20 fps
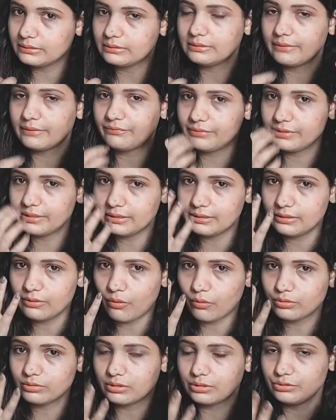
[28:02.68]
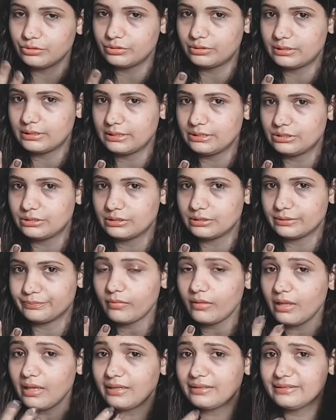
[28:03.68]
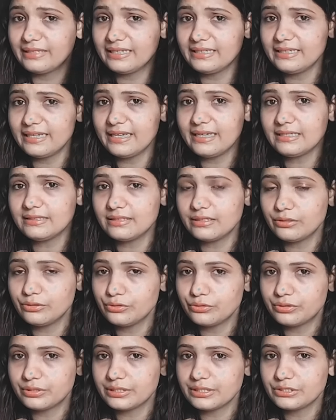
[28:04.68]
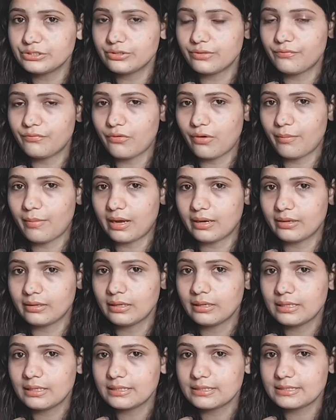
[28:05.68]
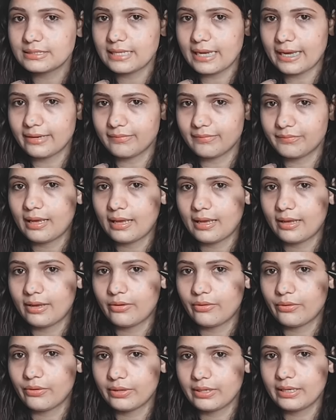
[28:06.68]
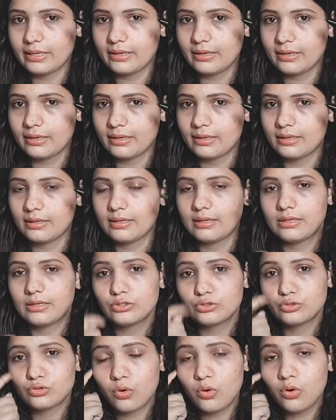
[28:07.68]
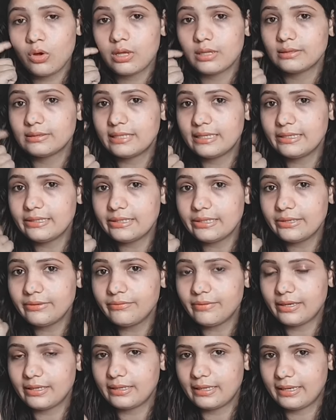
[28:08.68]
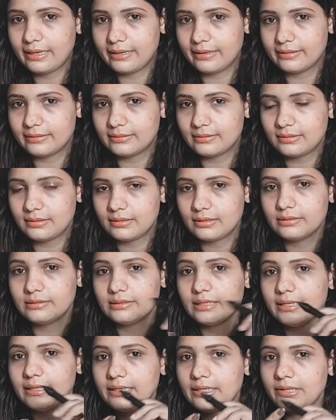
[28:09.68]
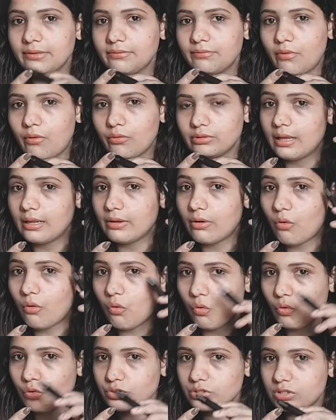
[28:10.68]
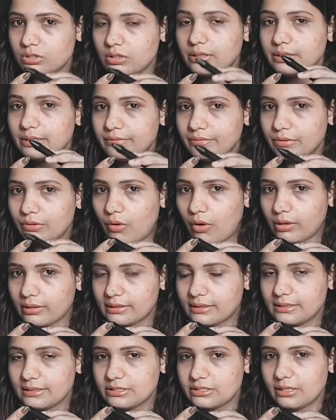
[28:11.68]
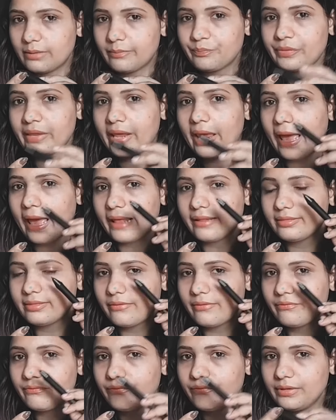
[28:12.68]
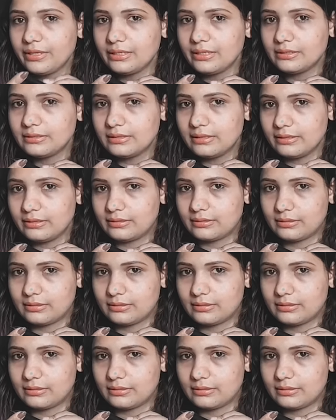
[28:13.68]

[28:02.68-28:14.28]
feed on the nutrition. They take their nutrition from our scalp. Okay, so they live in hair. They live on host living organism, and they feed there.